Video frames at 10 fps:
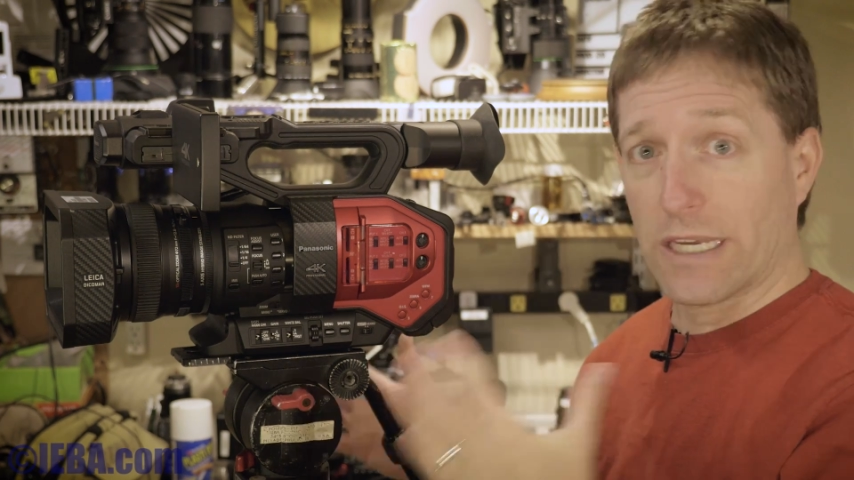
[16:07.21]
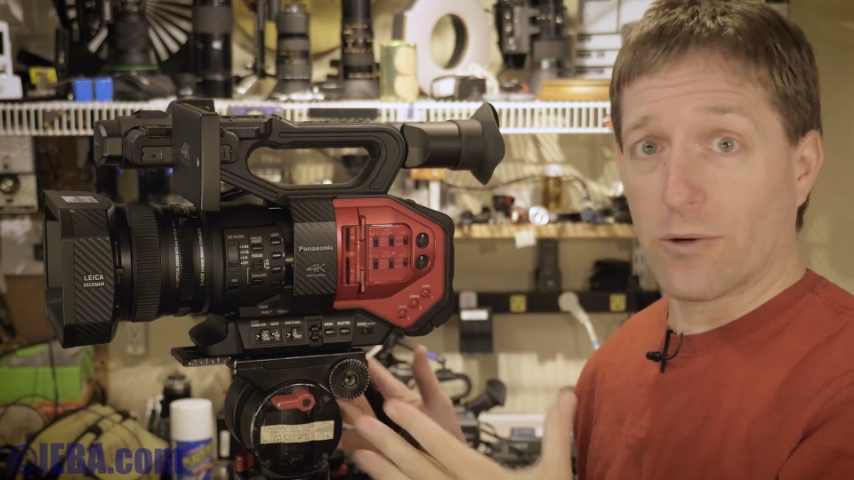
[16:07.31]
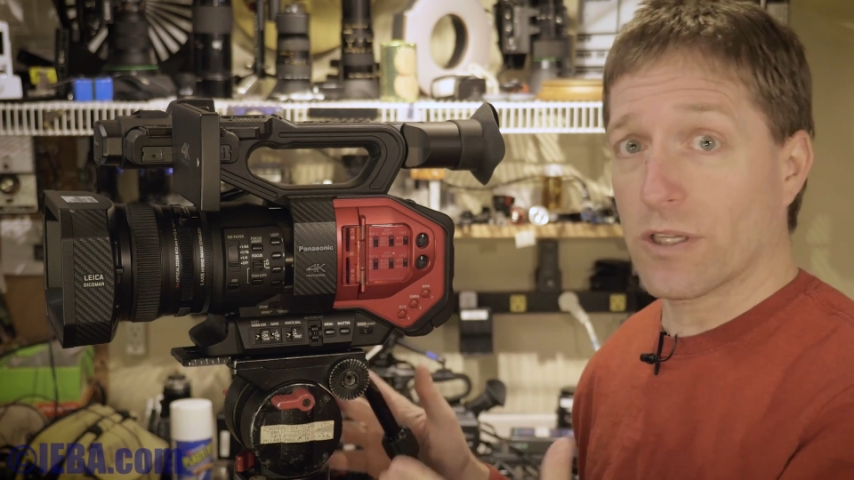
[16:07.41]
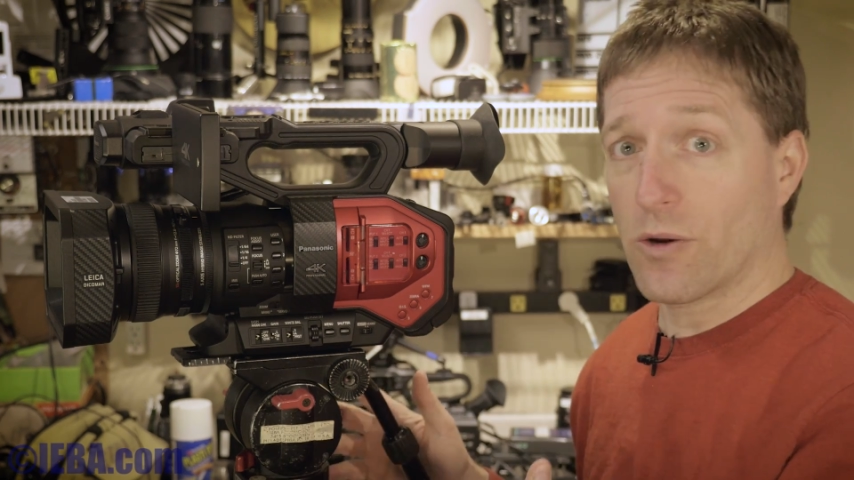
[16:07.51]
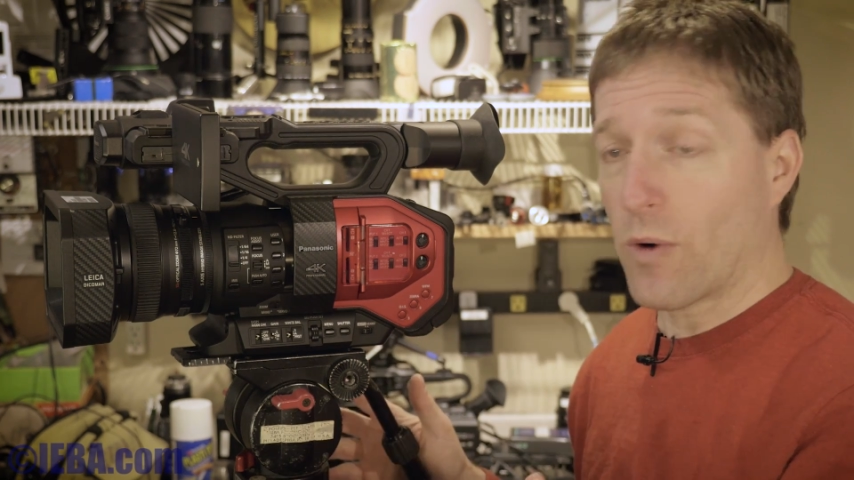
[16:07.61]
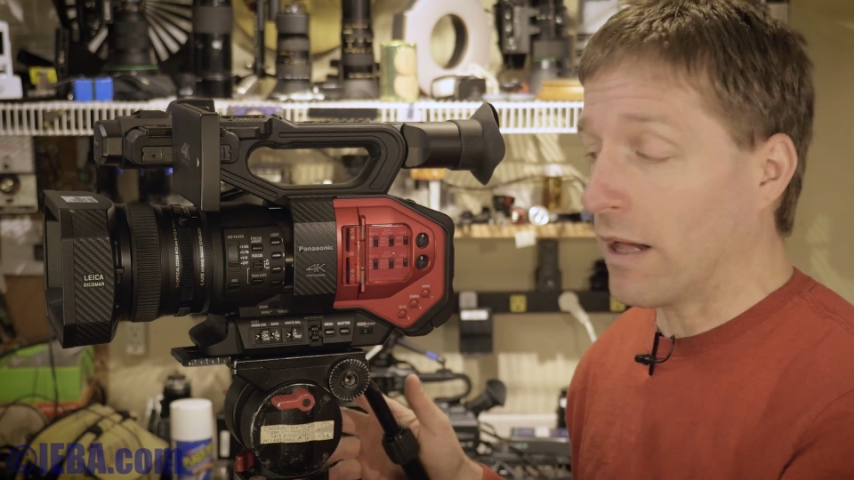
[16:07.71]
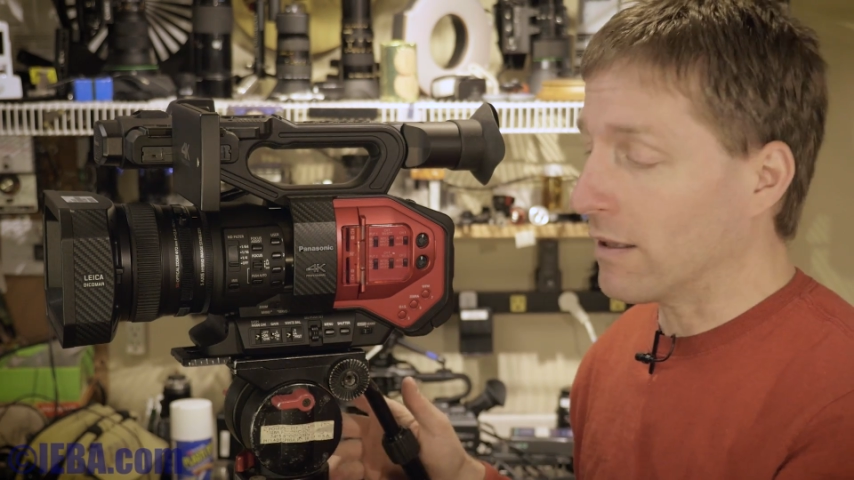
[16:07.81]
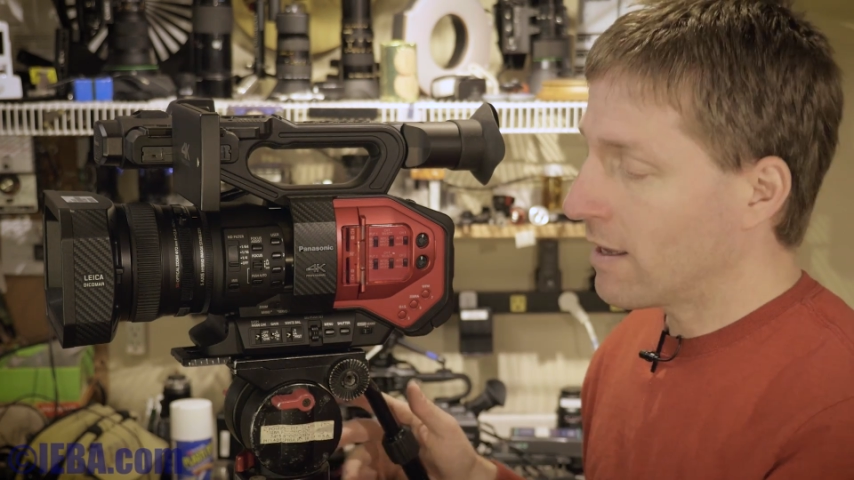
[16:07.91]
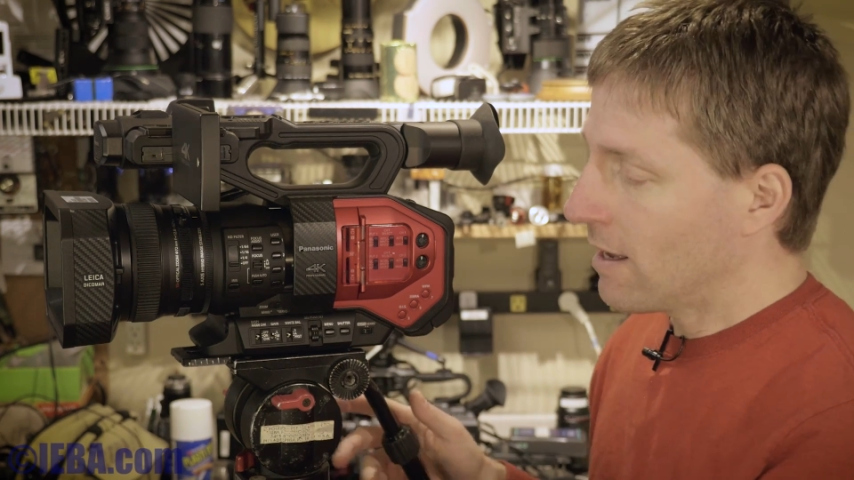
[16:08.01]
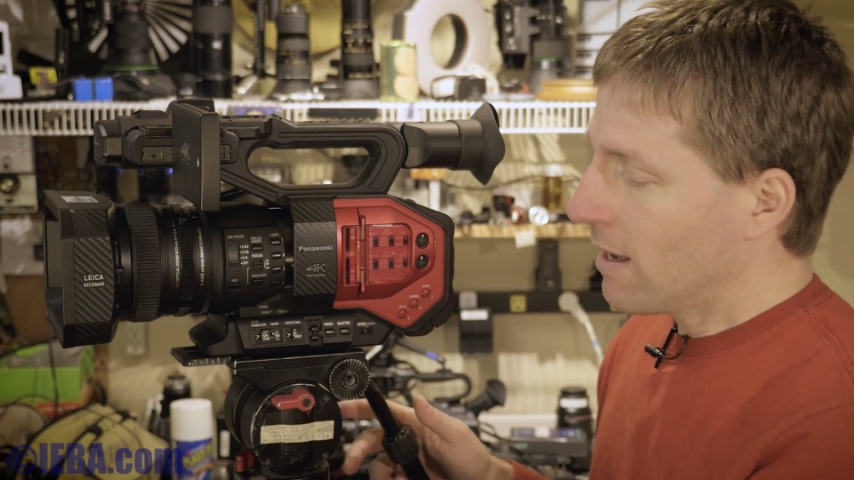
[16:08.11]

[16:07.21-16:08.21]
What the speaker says: equally well.